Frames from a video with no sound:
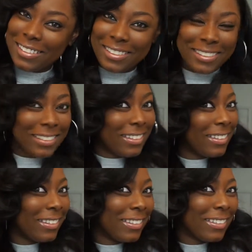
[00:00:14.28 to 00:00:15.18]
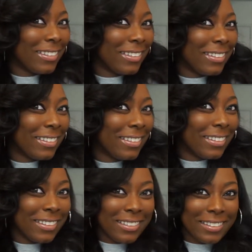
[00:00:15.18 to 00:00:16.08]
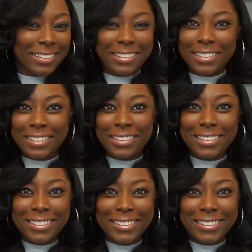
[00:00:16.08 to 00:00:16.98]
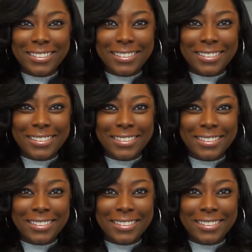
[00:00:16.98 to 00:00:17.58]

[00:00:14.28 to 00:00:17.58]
(no one is talking)